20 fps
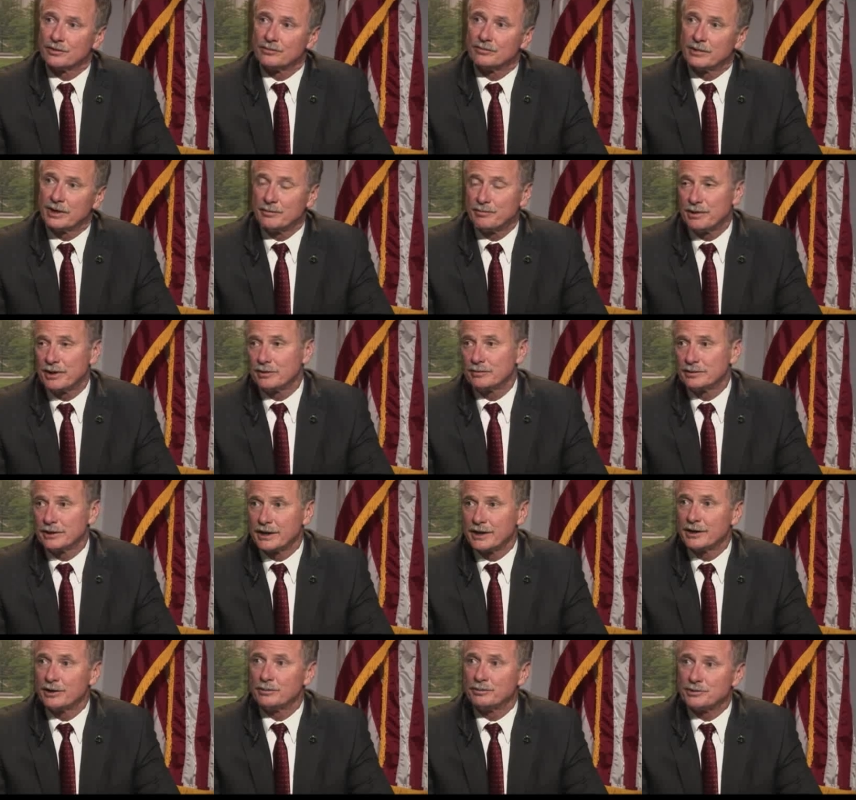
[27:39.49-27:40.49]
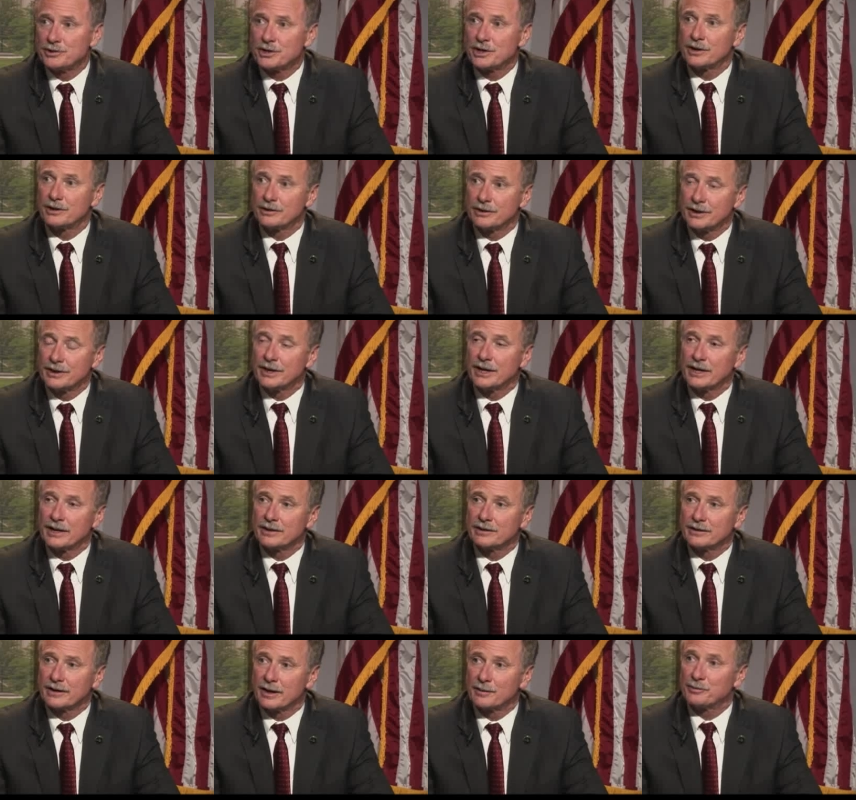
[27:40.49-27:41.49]
might be able to help share in
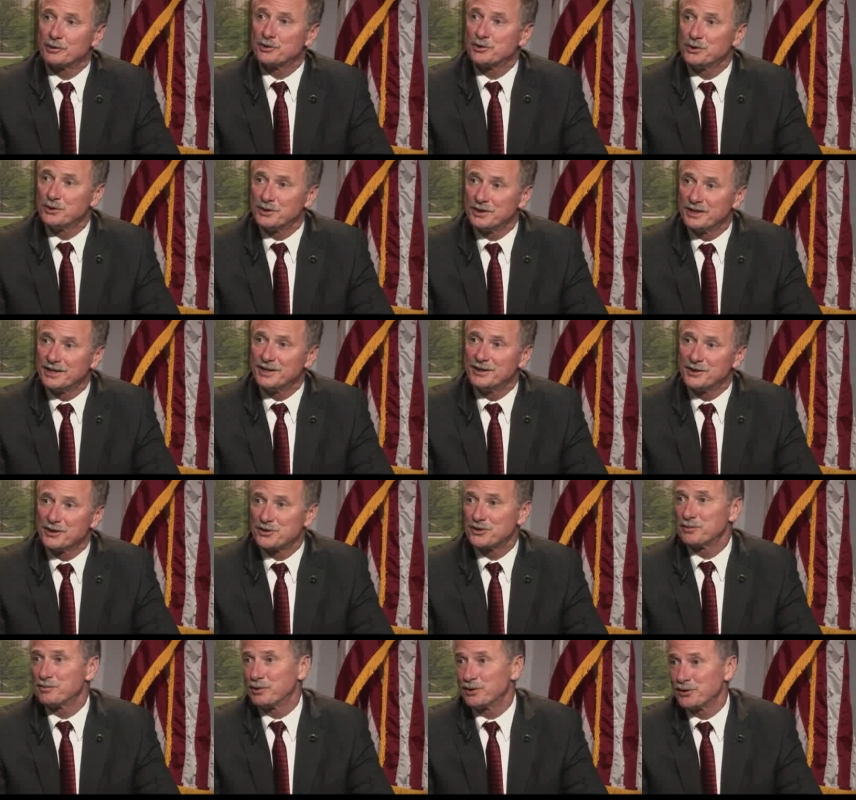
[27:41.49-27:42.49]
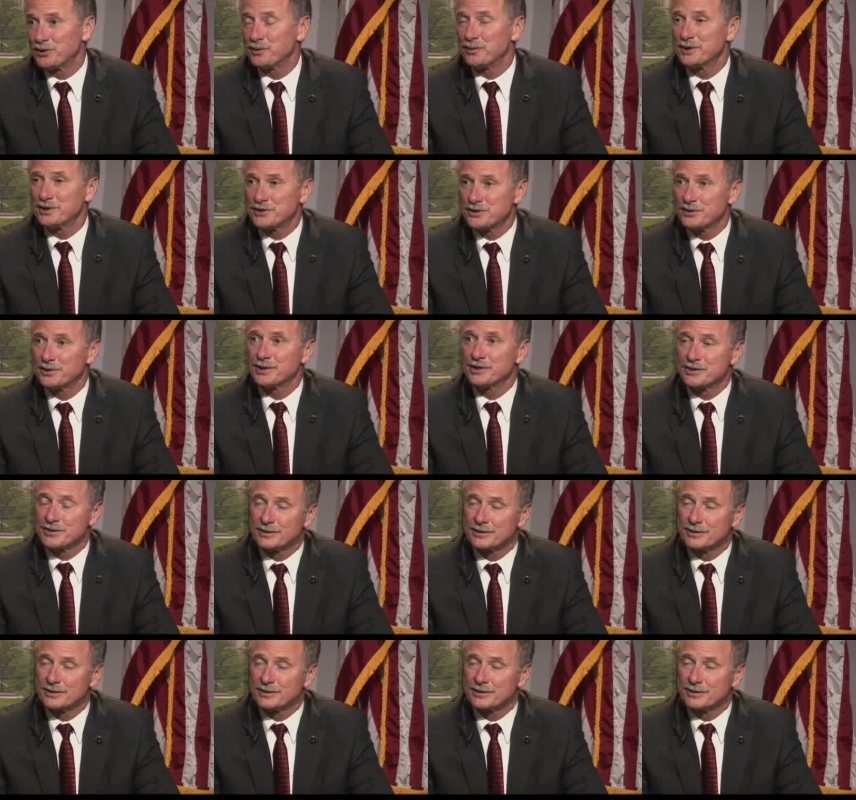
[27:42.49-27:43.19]
that opportunity to support the resource.